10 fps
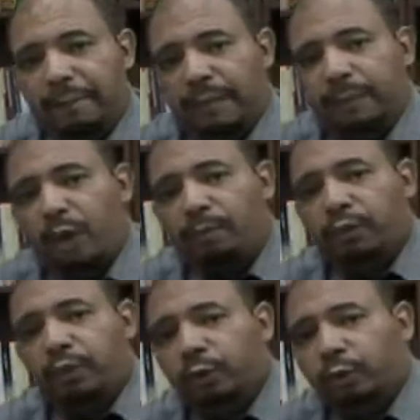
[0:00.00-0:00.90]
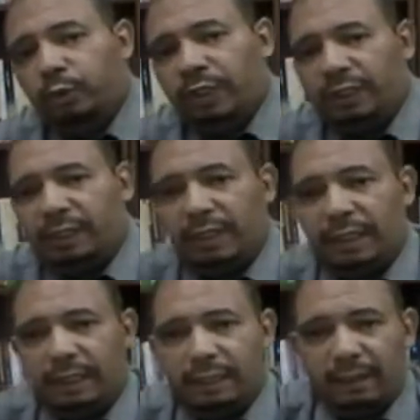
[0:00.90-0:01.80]
prompts you to read
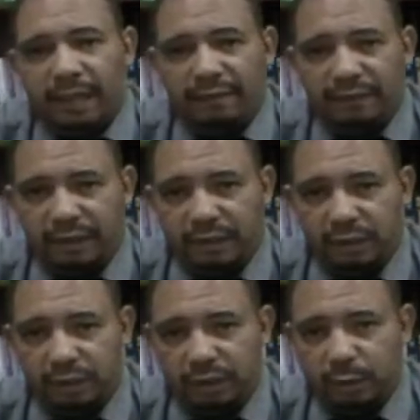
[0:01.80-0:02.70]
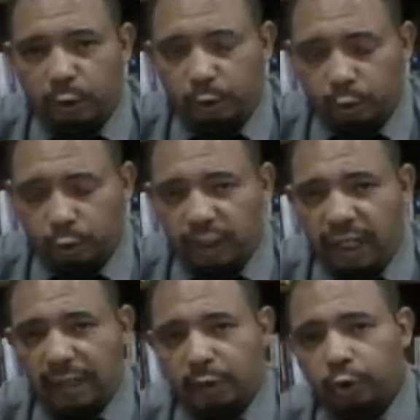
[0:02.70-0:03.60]
a featured short story,
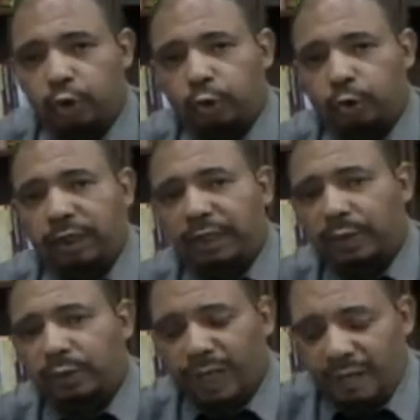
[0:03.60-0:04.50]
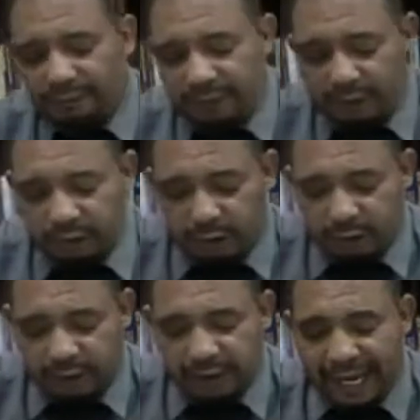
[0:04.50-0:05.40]
and the short story that we have featured
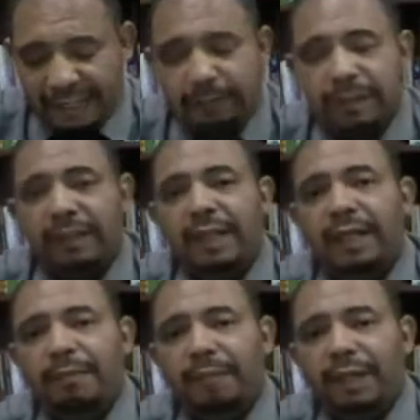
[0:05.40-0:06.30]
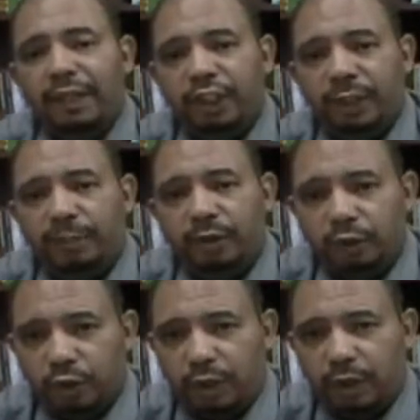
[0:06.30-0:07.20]
is Arabic by James
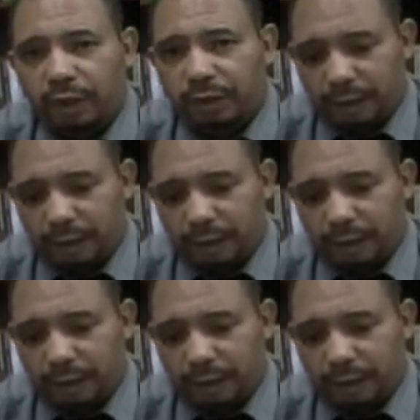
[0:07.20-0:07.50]
Joyce.